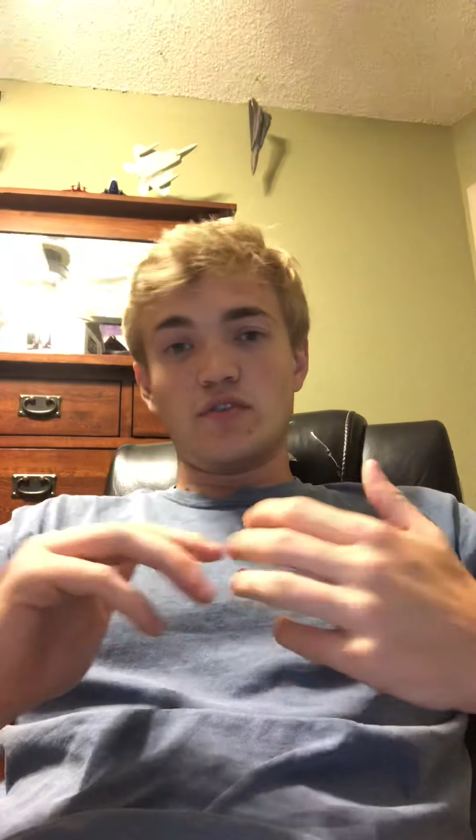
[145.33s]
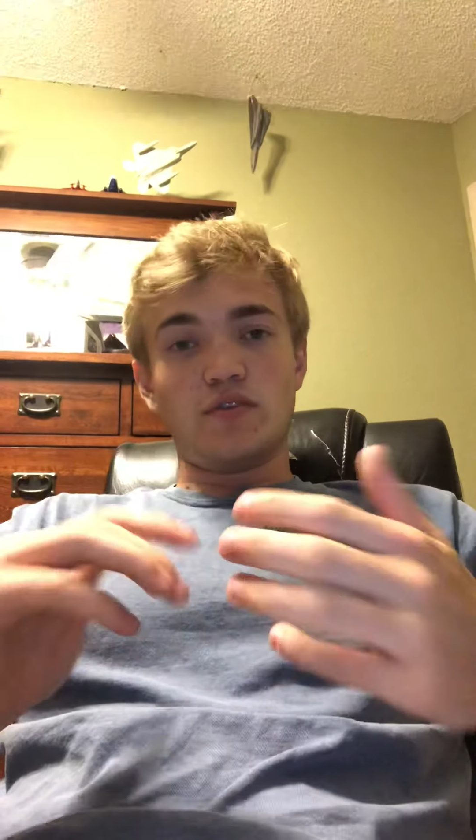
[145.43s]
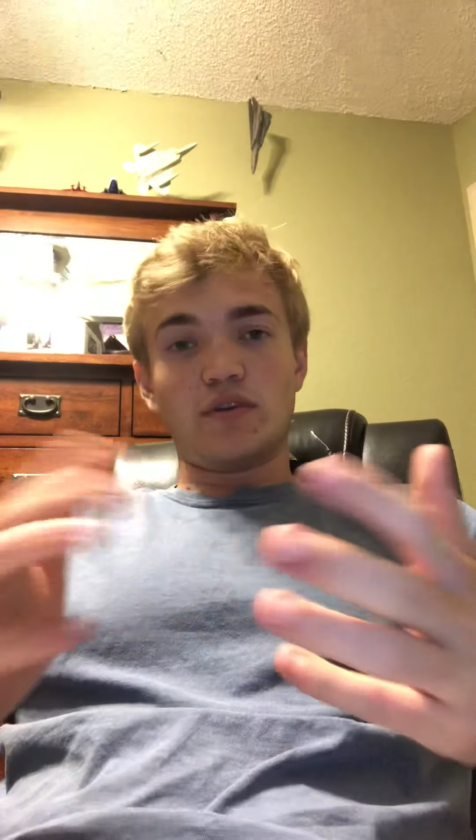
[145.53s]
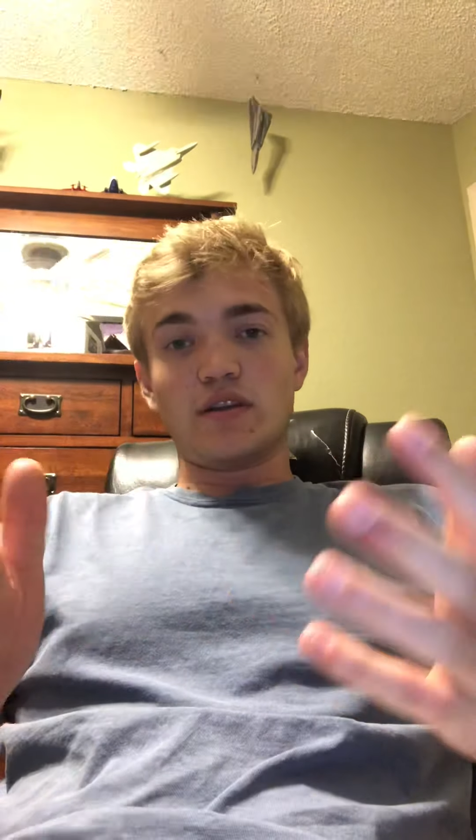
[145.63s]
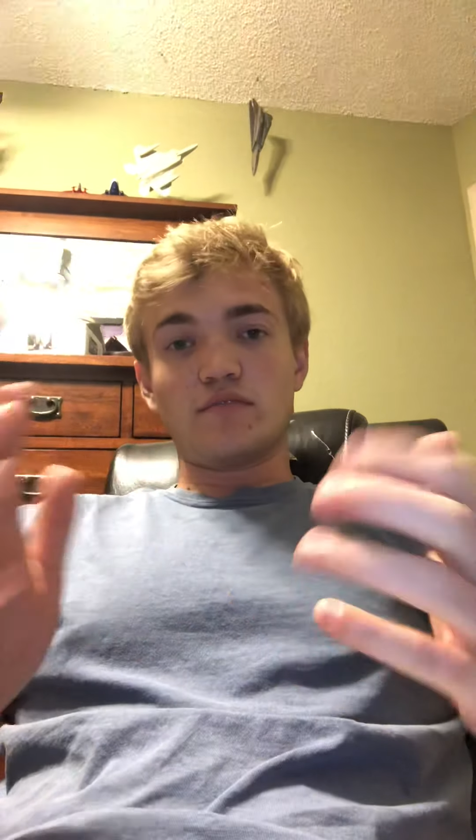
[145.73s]

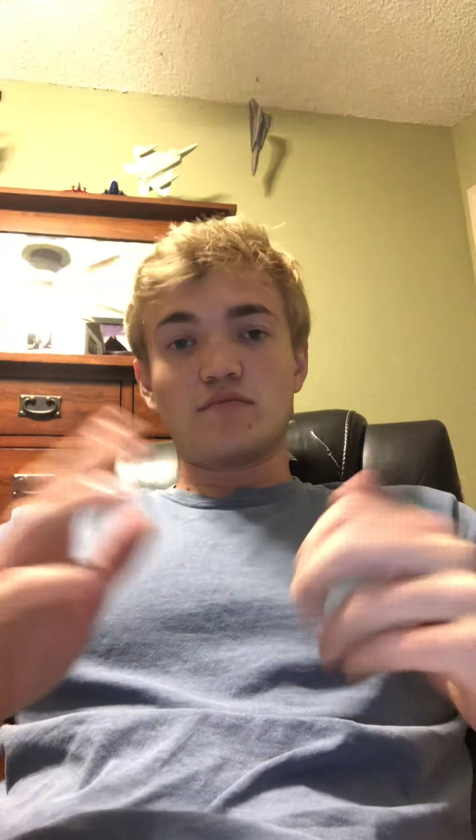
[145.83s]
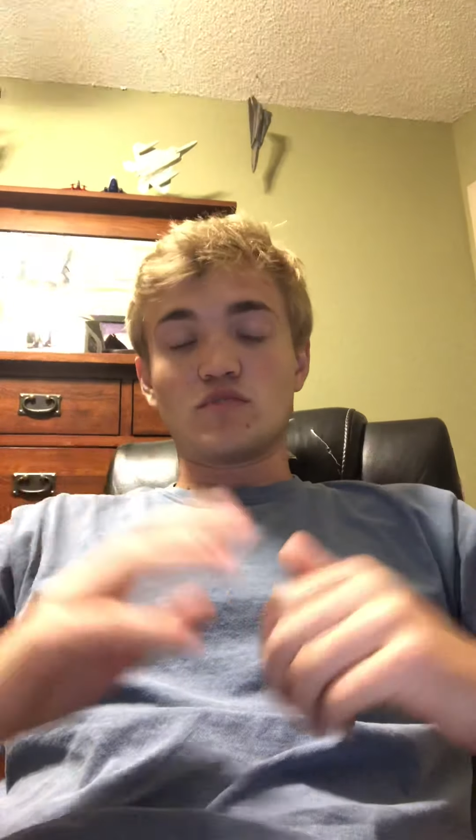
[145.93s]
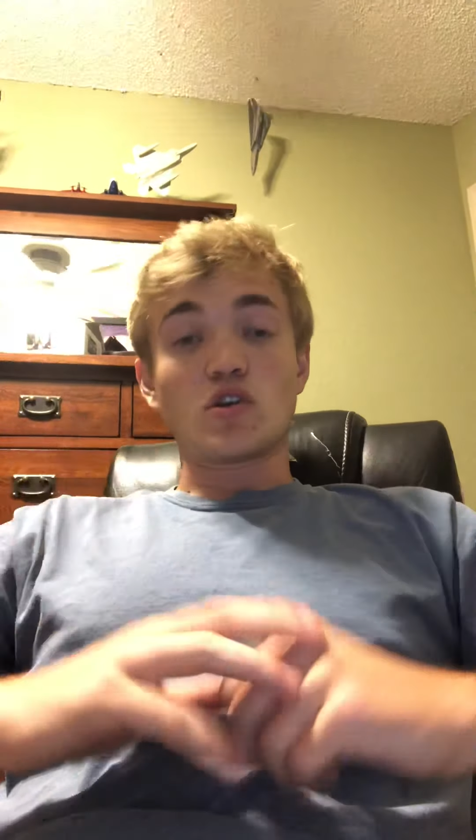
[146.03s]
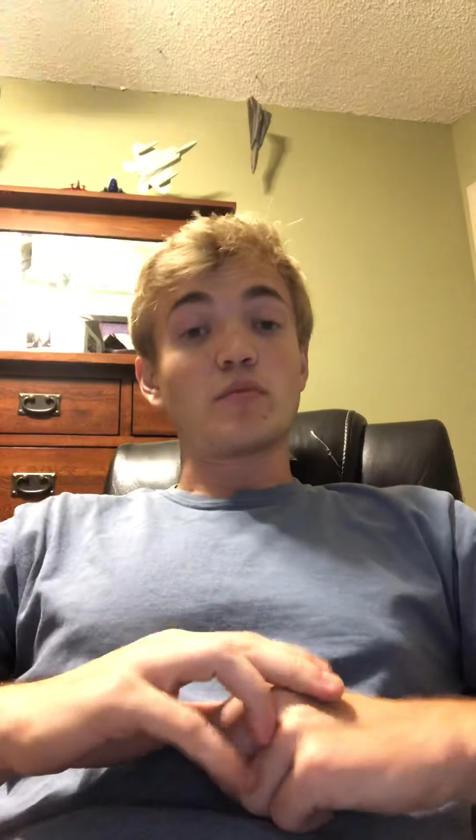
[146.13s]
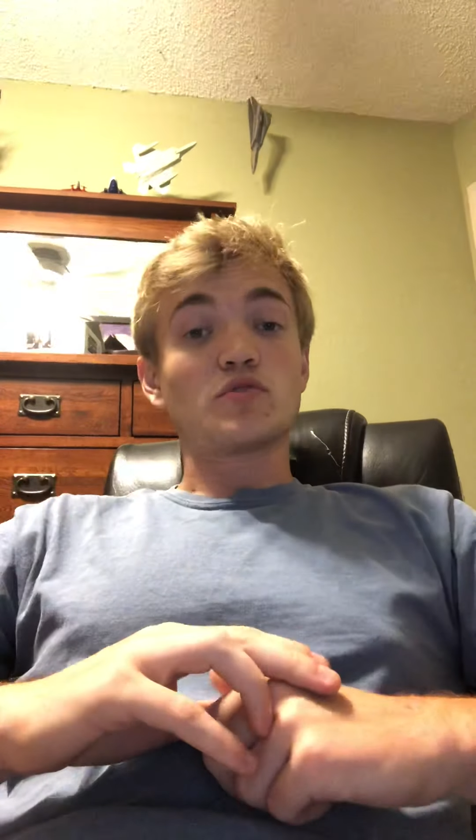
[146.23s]
you can
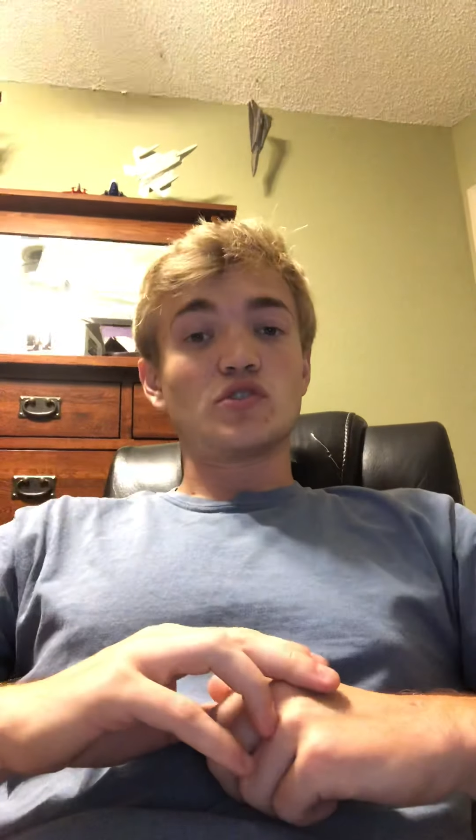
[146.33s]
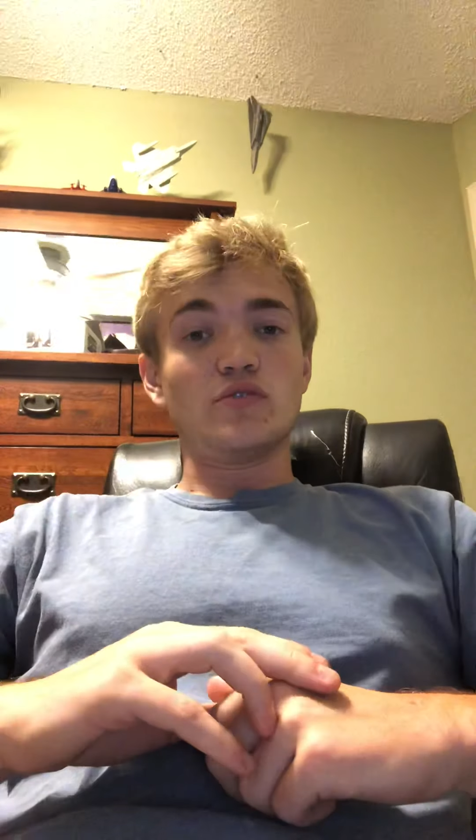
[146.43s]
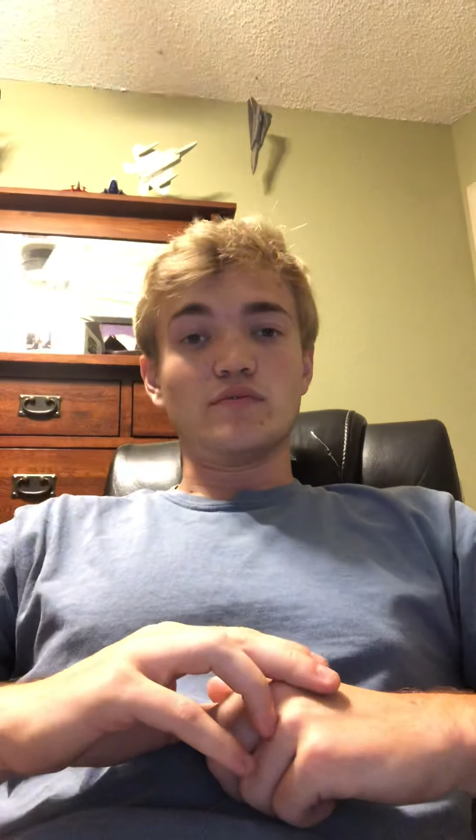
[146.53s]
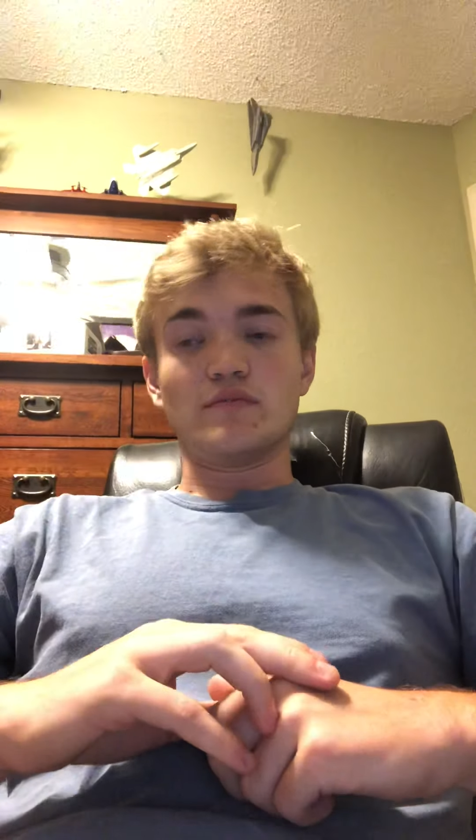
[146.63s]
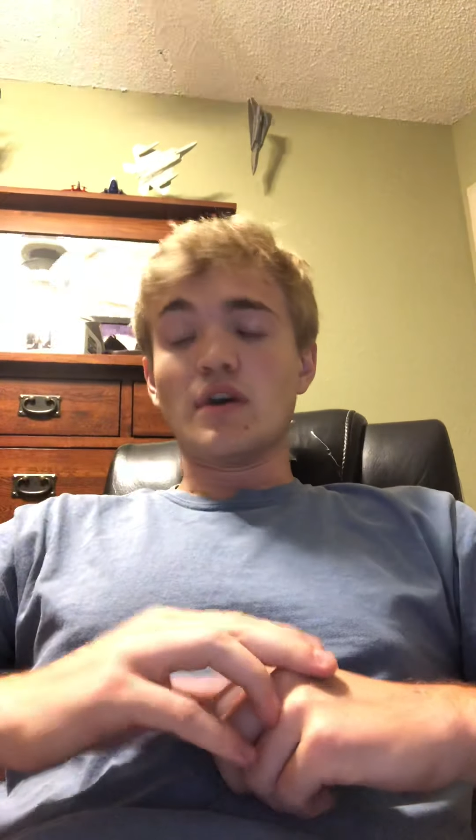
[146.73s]

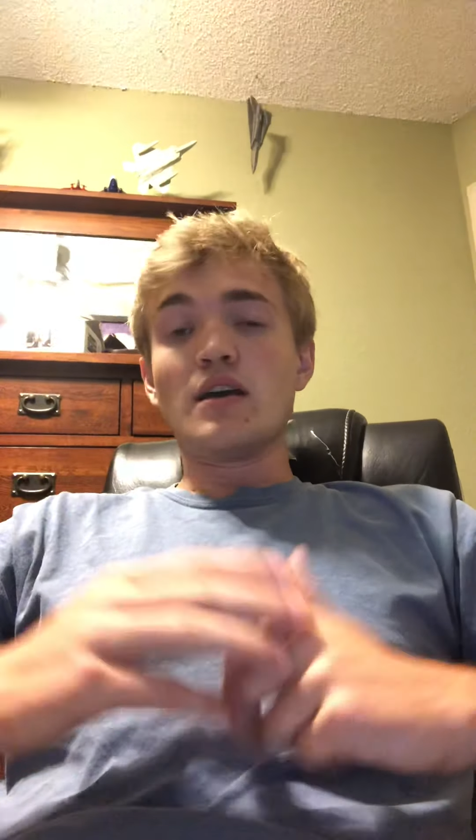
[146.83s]
troubleshoot, and